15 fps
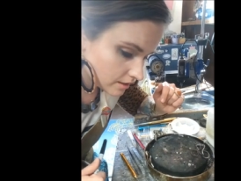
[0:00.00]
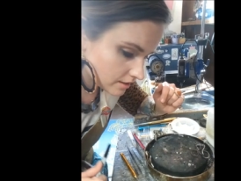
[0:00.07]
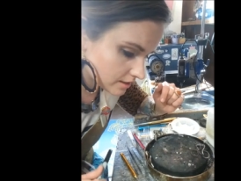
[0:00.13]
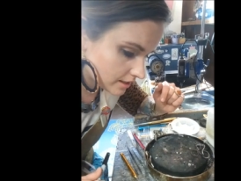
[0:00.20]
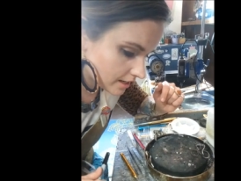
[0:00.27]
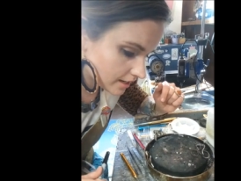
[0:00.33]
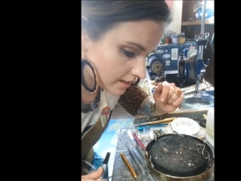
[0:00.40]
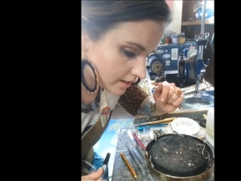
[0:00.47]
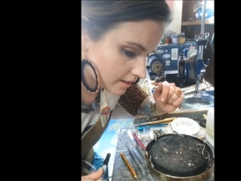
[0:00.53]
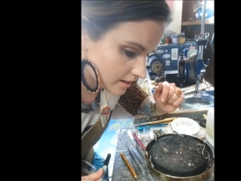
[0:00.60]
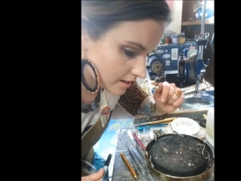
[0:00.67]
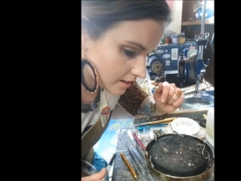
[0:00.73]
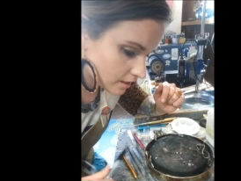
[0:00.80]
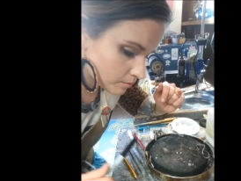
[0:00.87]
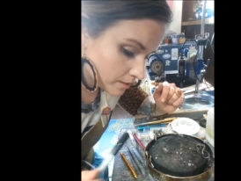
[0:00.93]
that
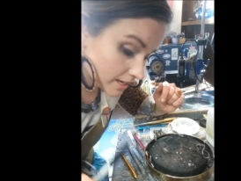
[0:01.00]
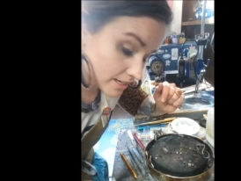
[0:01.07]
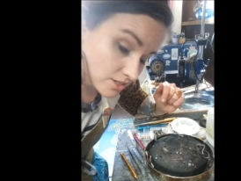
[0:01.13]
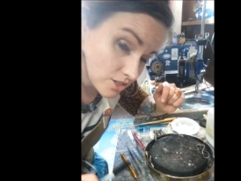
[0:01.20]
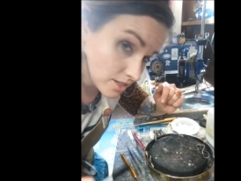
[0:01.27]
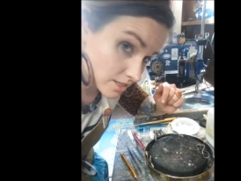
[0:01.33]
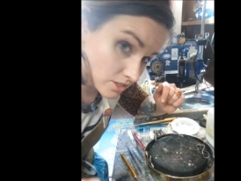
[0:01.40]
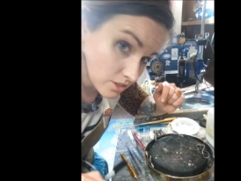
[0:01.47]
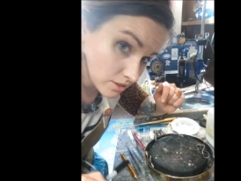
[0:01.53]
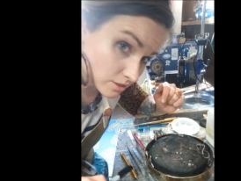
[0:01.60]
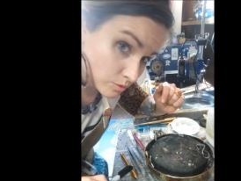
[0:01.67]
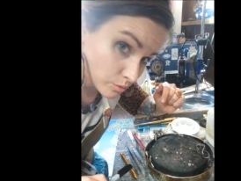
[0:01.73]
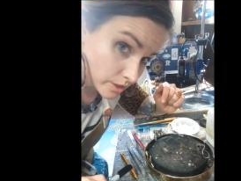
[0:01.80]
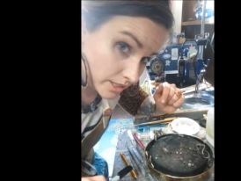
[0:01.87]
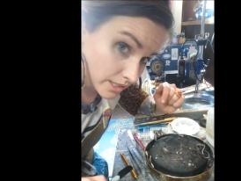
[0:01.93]
um, I just
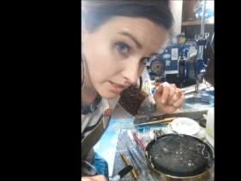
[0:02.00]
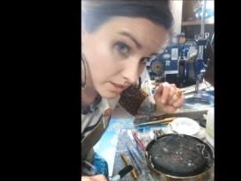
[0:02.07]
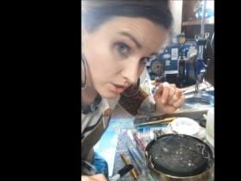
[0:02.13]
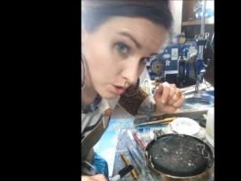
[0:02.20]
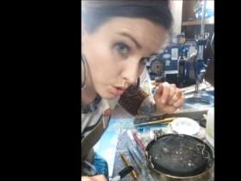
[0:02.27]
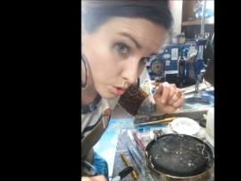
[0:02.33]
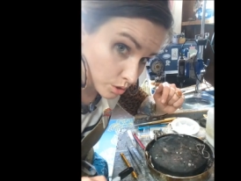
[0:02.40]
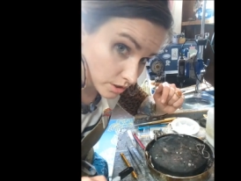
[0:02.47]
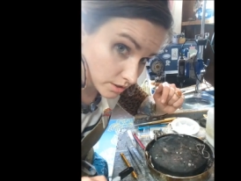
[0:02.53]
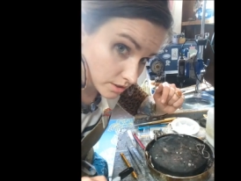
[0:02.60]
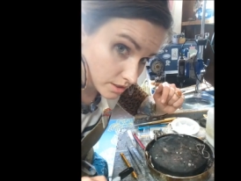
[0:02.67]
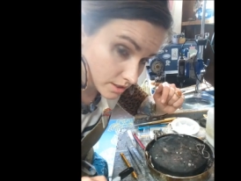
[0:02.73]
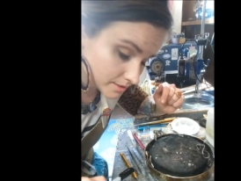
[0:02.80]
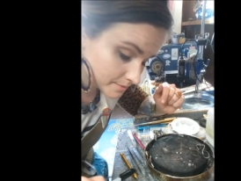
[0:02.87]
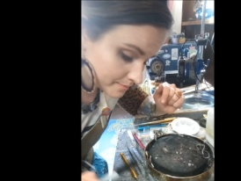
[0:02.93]
started working on gold